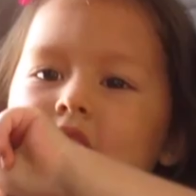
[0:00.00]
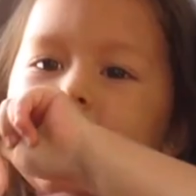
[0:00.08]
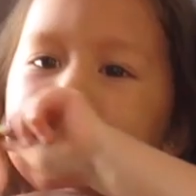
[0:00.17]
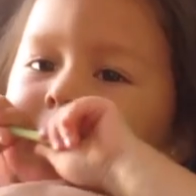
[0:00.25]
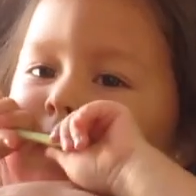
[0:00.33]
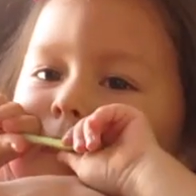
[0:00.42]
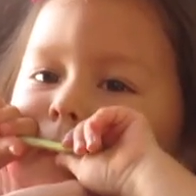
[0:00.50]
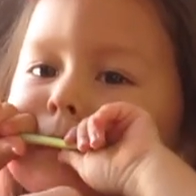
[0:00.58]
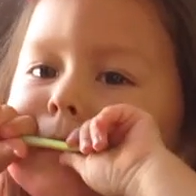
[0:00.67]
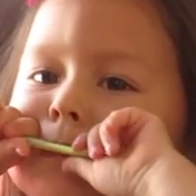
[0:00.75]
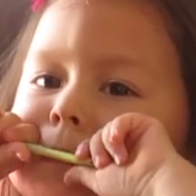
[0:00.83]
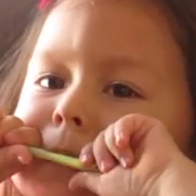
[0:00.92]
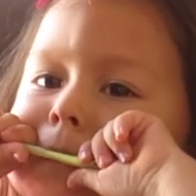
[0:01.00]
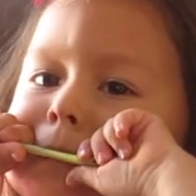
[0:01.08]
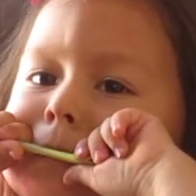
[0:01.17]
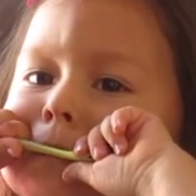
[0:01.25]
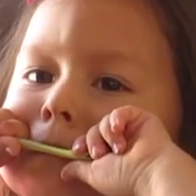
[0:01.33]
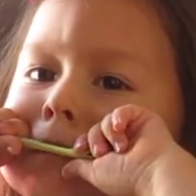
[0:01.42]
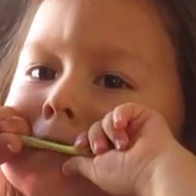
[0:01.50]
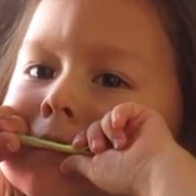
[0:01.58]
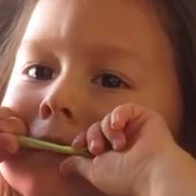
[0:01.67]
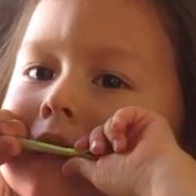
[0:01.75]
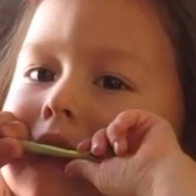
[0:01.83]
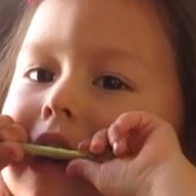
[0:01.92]
Why'd you kill the ant?
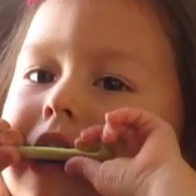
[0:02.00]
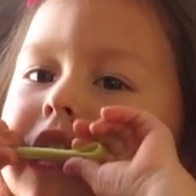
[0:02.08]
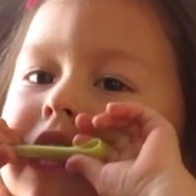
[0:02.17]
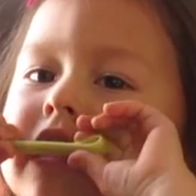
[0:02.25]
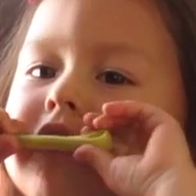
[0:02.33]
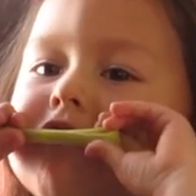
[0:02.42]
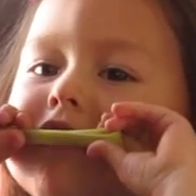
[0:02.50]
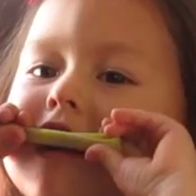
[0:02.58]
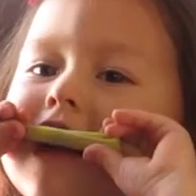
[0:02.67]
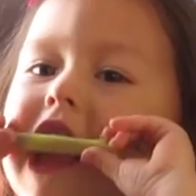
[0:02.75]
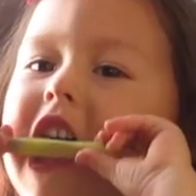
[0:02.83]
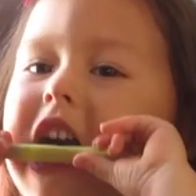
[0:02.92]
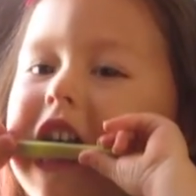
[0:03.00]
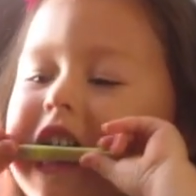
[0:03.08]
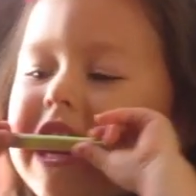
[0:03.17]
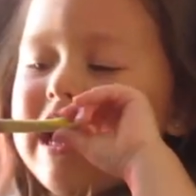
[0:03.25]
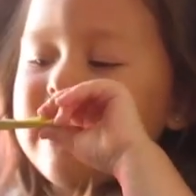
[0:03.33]
I killed the ant.